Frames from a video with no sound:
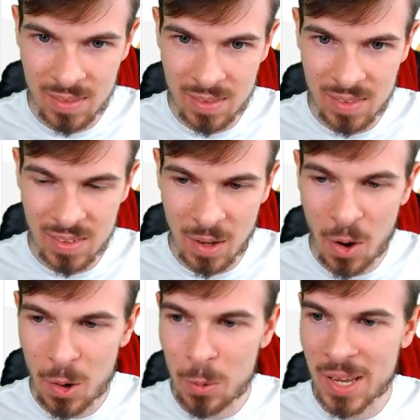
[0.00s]

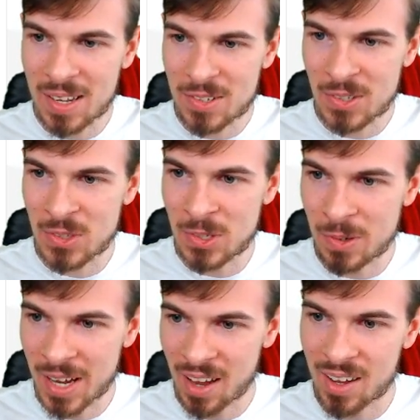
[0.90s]
Or we can just do
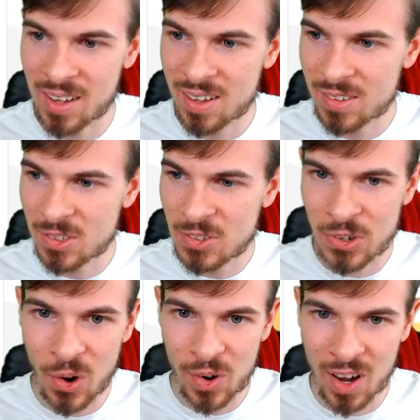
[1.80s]
a
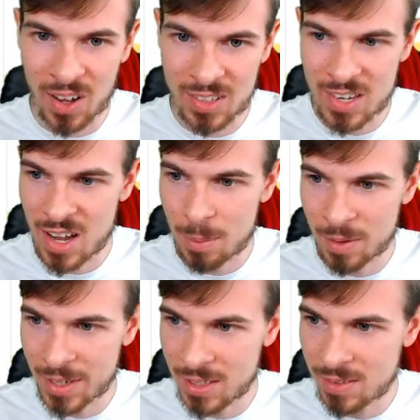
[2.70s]
stroke on top of it